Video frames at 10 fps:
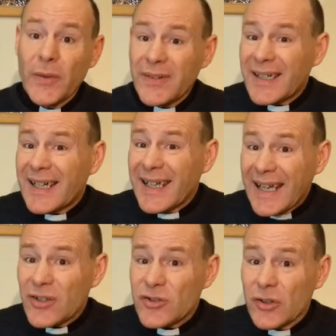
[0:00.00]
So it's a
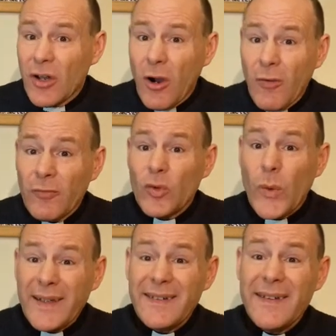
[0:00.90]
collection of
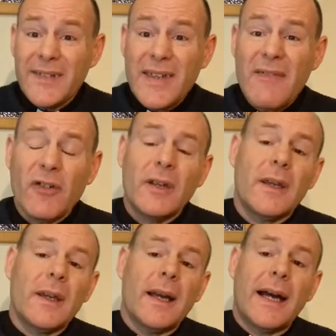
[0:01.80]
27
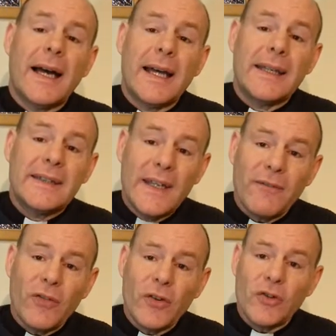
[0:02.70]

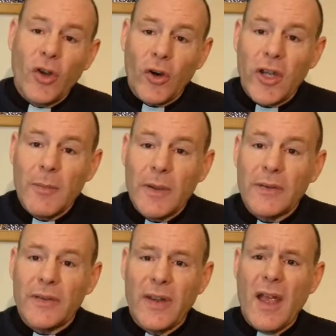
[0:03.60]
different
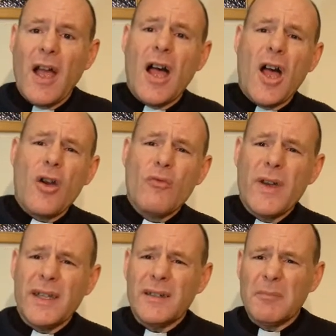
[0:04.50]
documents
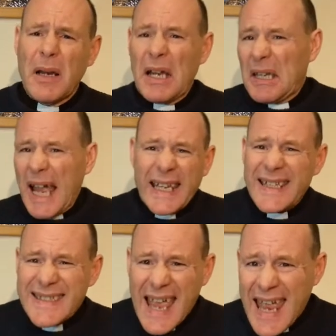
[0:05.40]
written by 9
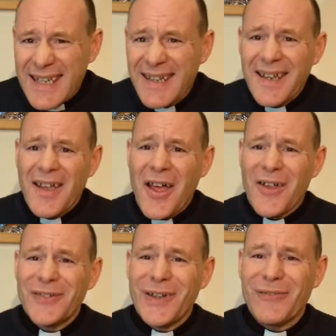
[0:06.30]
or 10
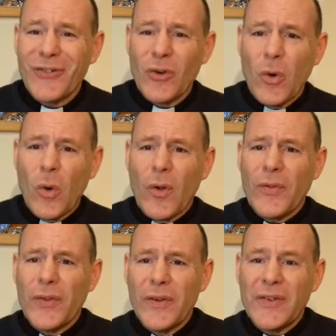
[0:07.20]
different
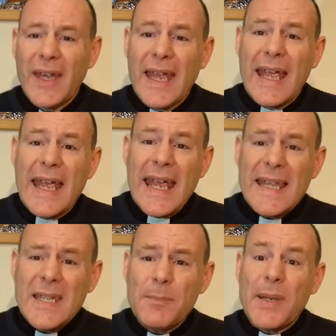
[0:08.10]
authors
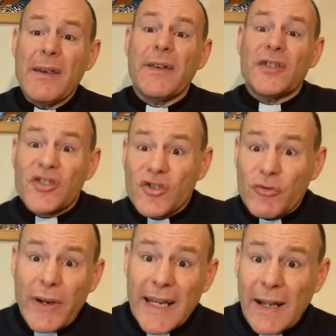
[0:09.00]
in the period
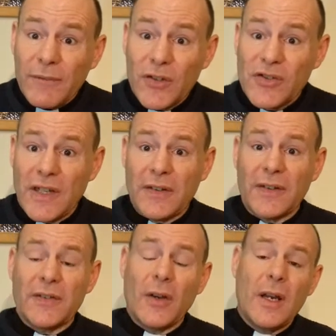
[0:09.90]
straight after
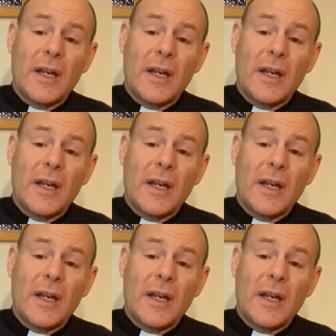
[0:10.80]
Jesus.